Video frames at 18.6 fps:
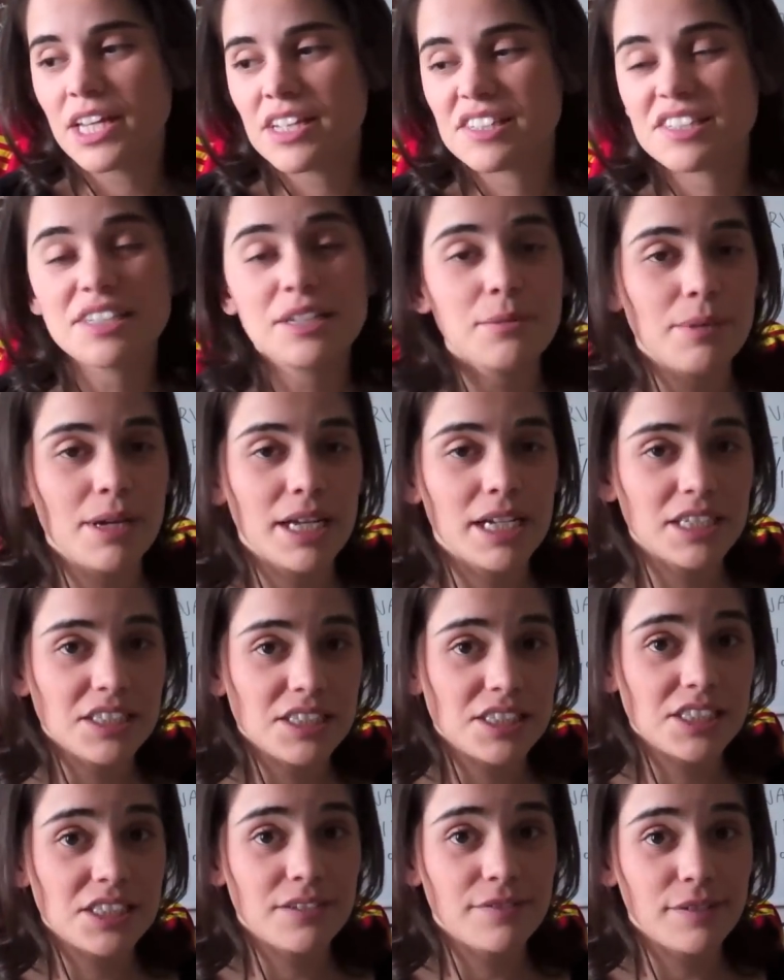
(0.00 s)

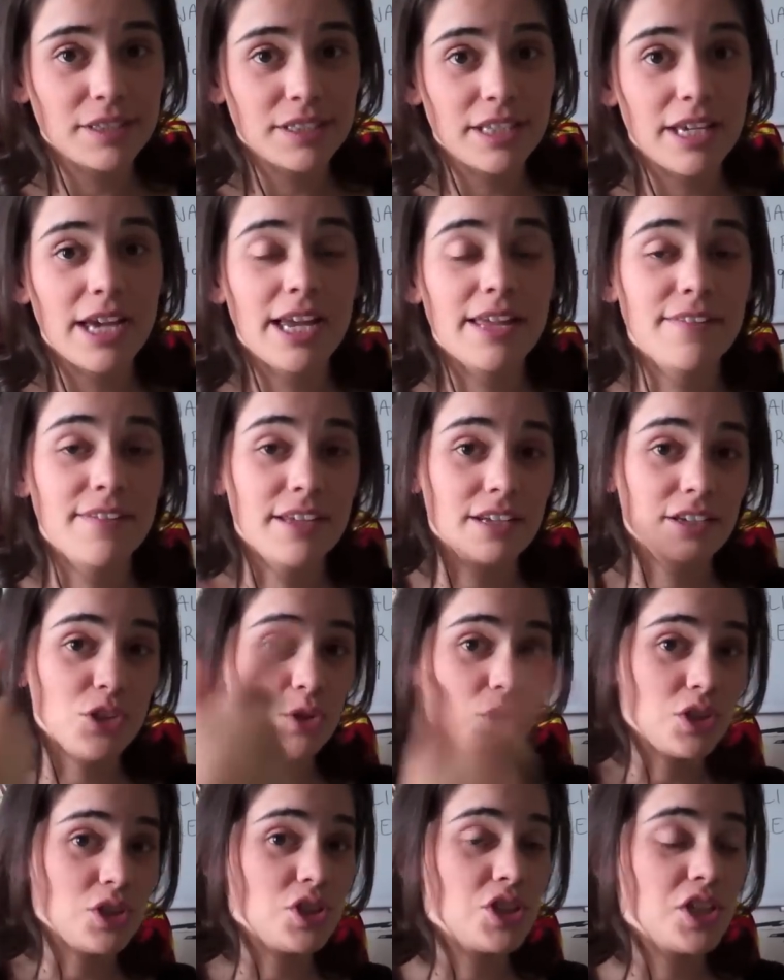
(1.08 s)
cinematics and stuff like that. And then you
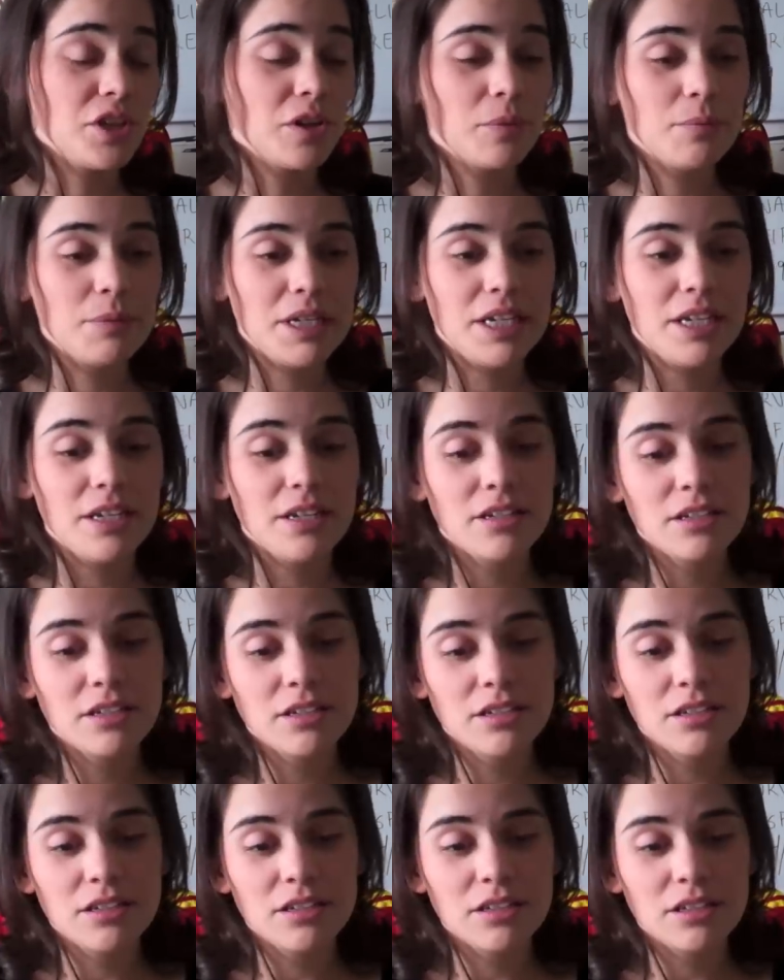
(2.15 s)
could just hear me
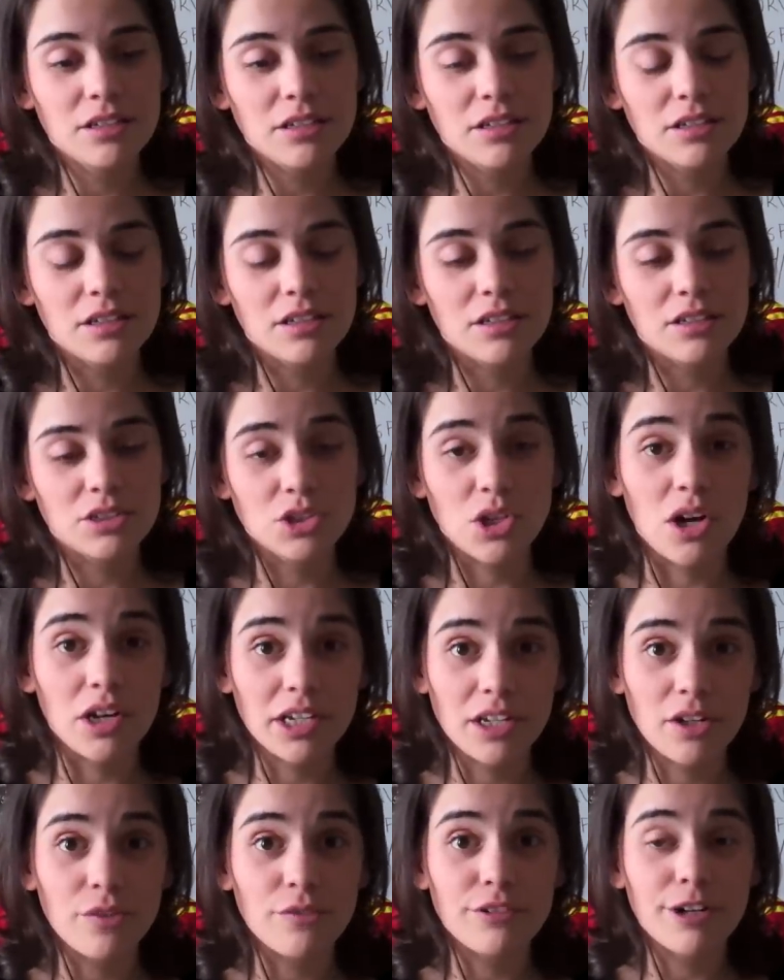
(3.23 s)
uh,
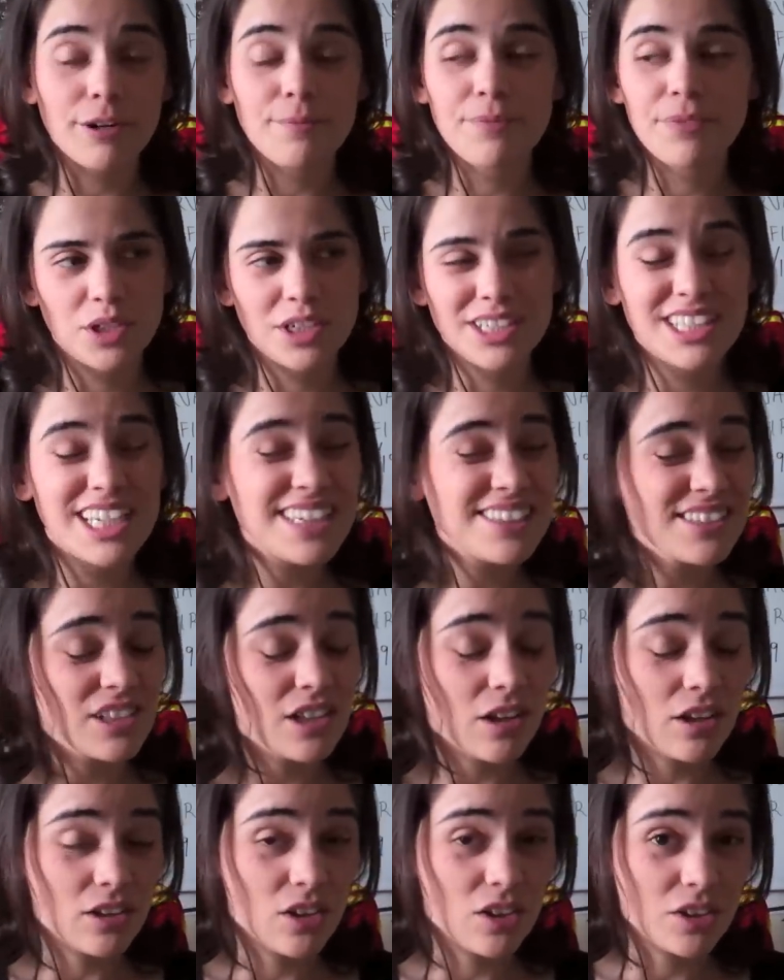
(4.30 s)
talking over it. It takes a
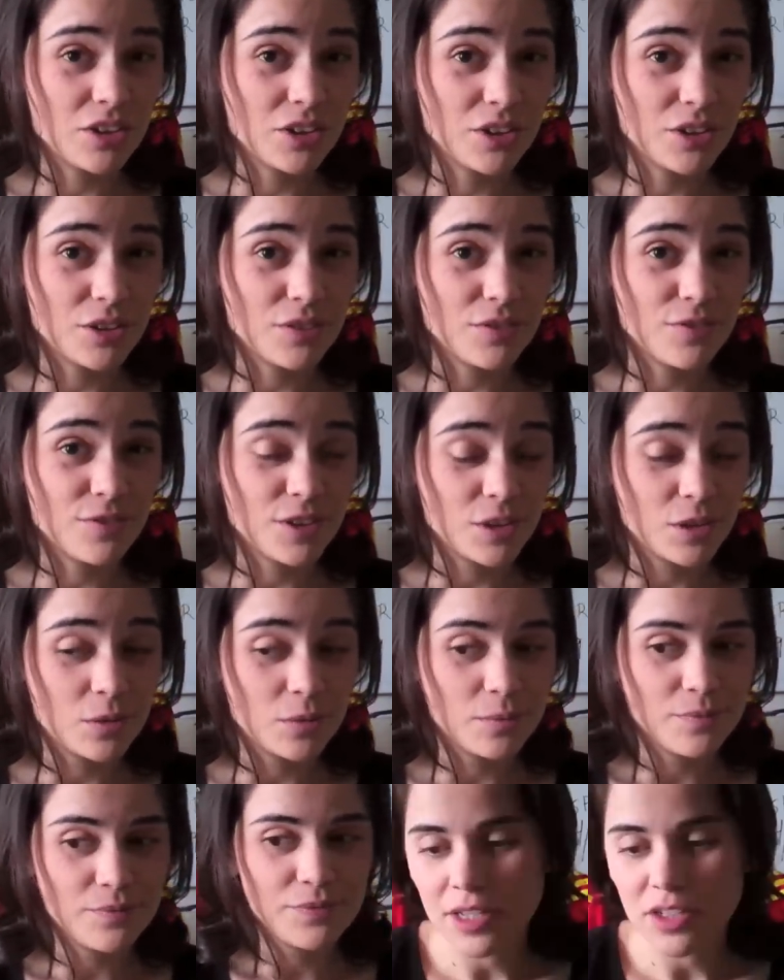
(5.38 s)
lot longer to
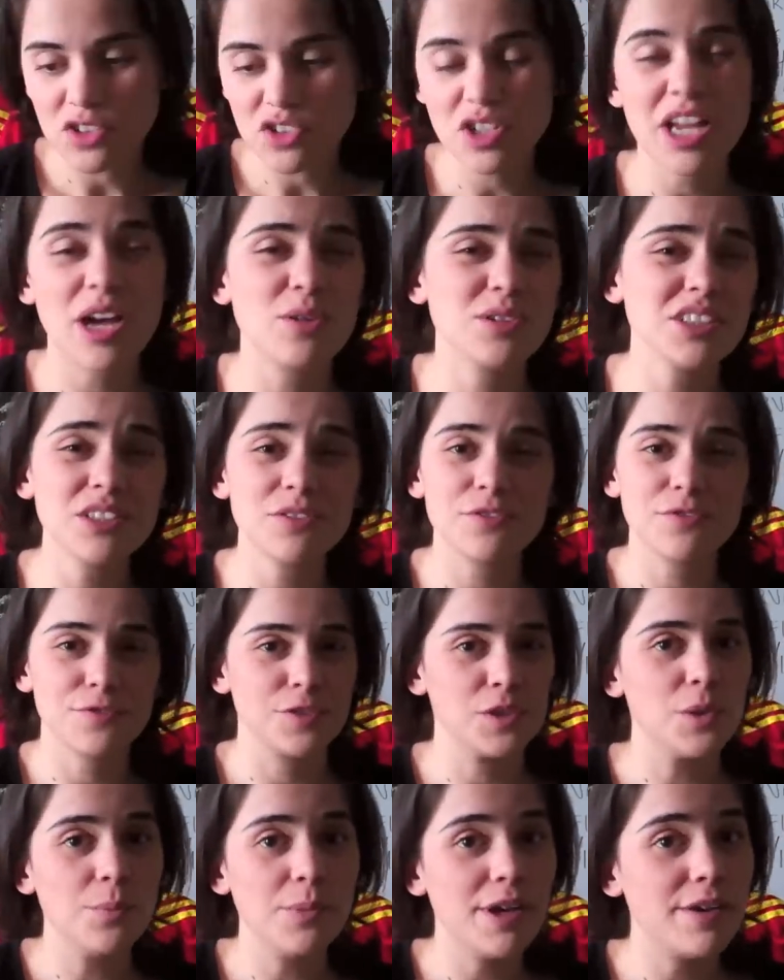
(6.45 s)
film. So yeah, I was gonna
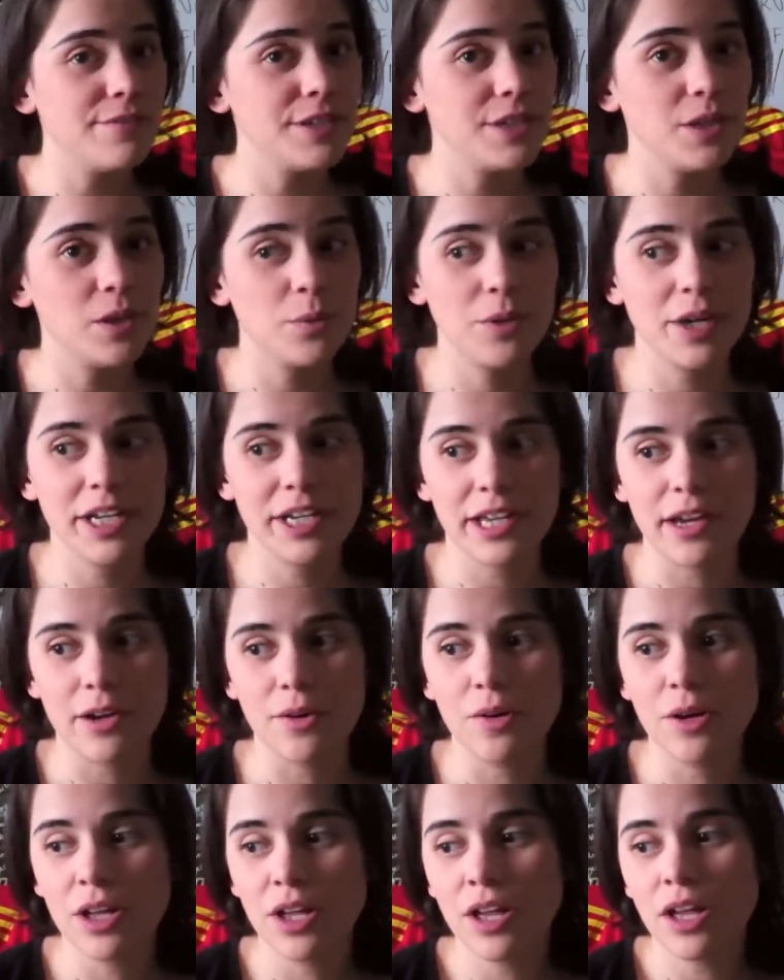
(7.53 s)
film that video right
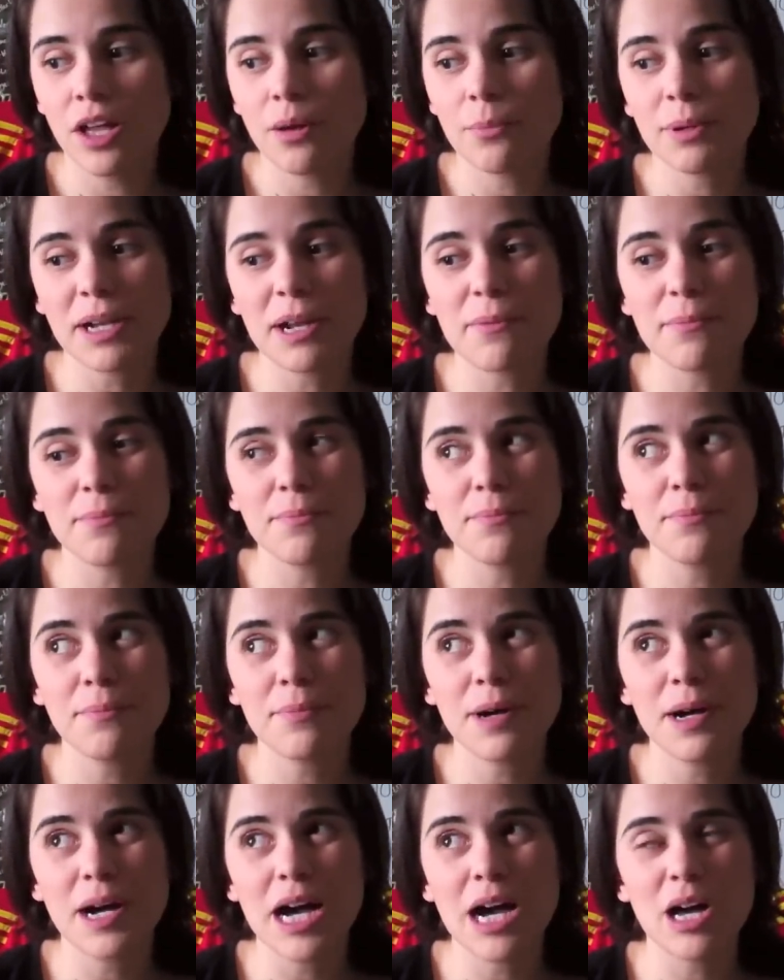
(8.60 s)
now, but I'm
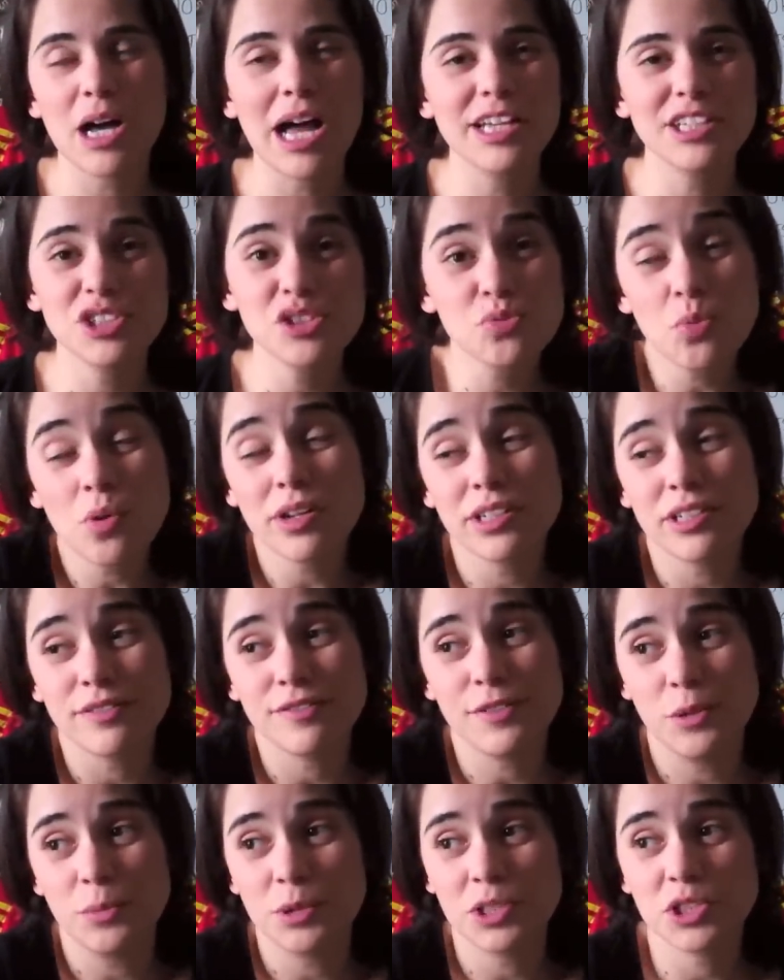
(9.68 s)
I just wanted to
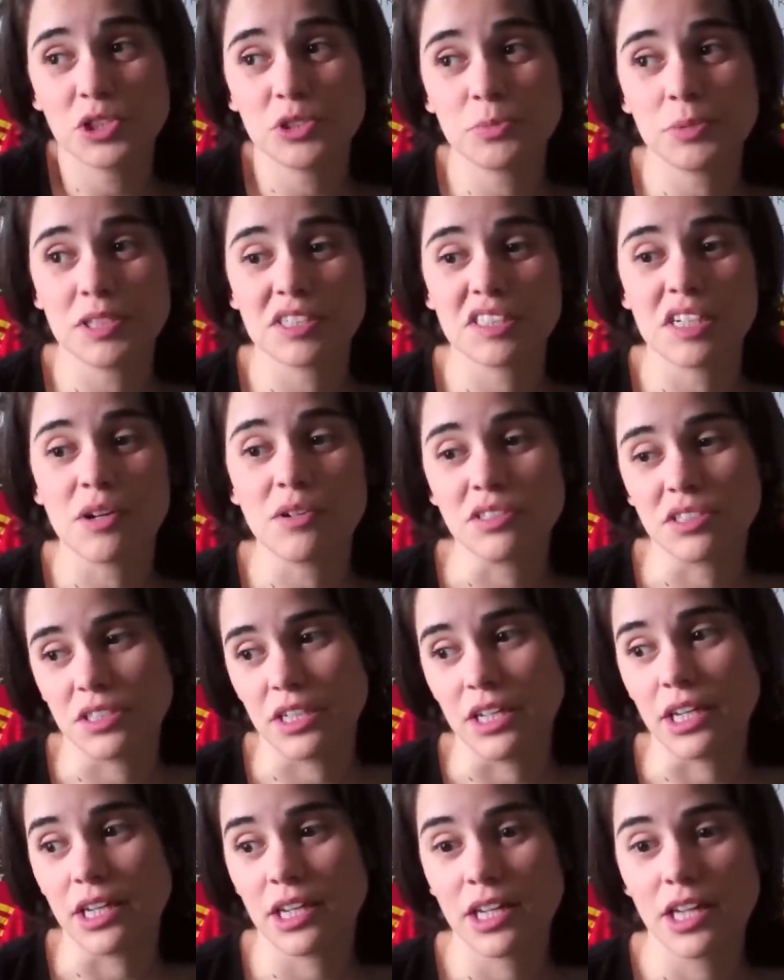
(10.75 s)
film it just because I was
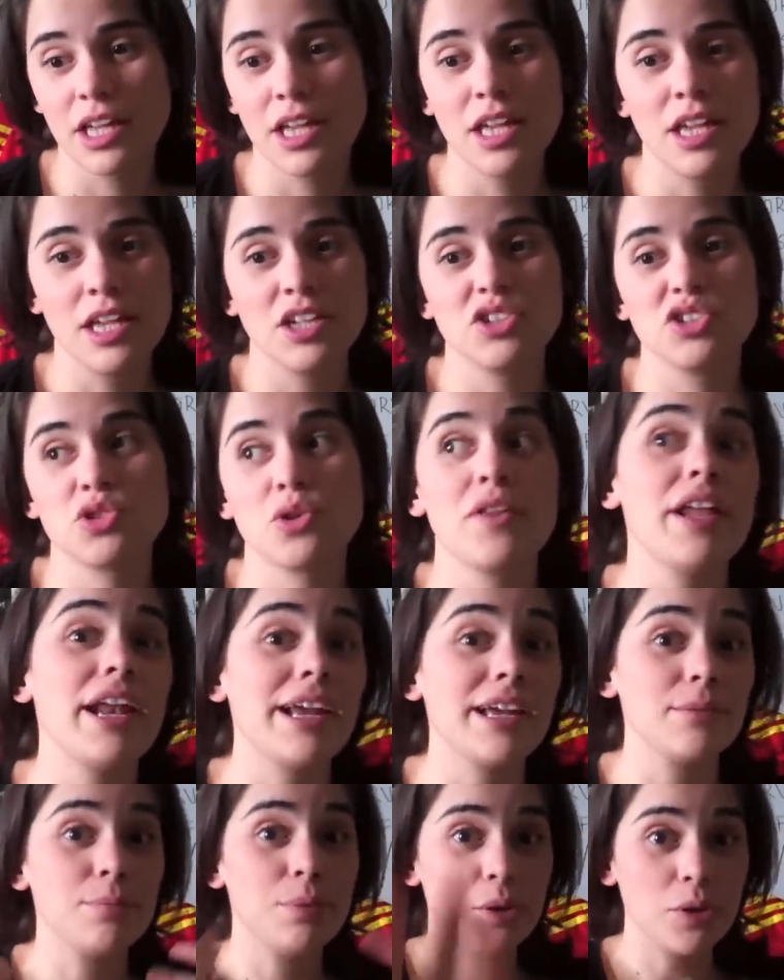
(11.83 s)
like so that I
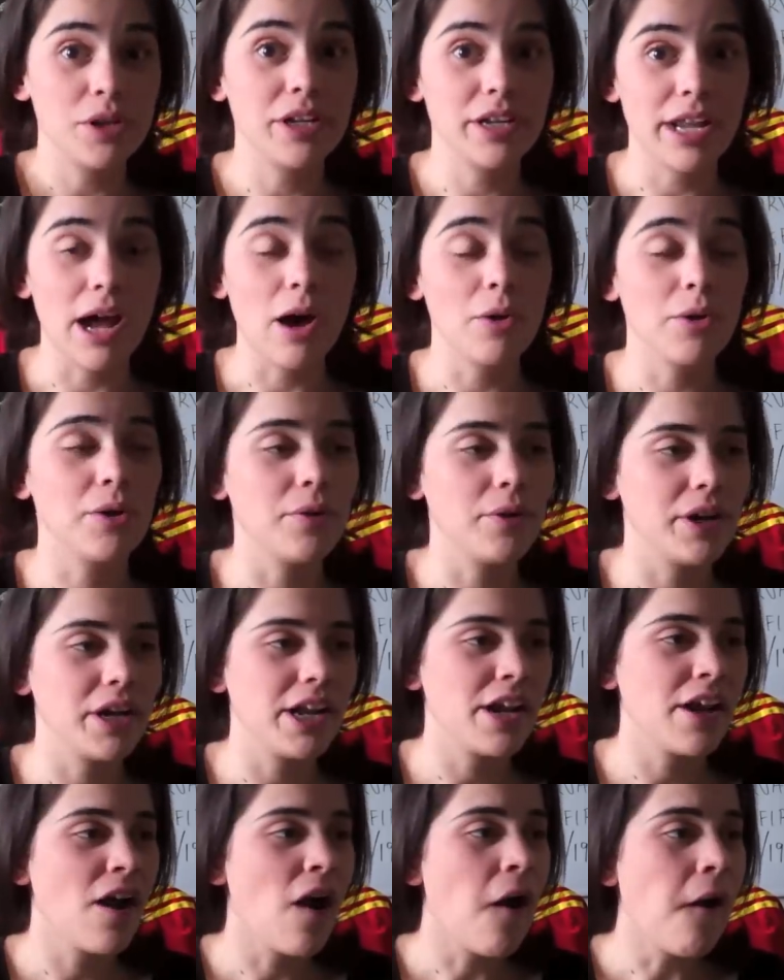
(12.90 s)
could put it out
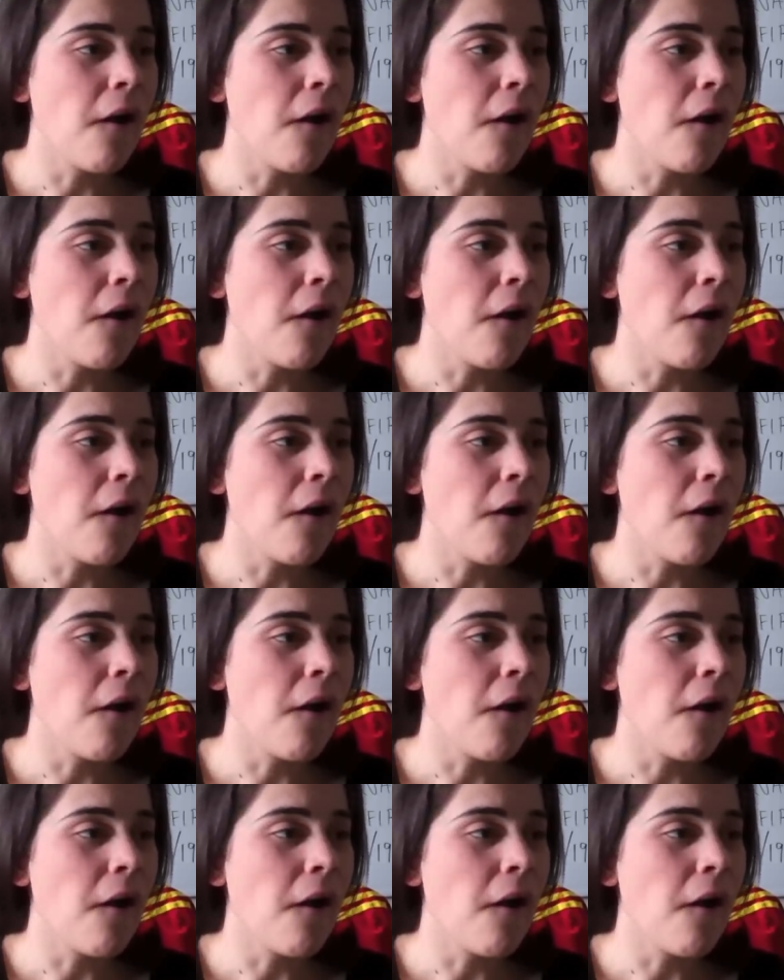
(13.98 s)
already.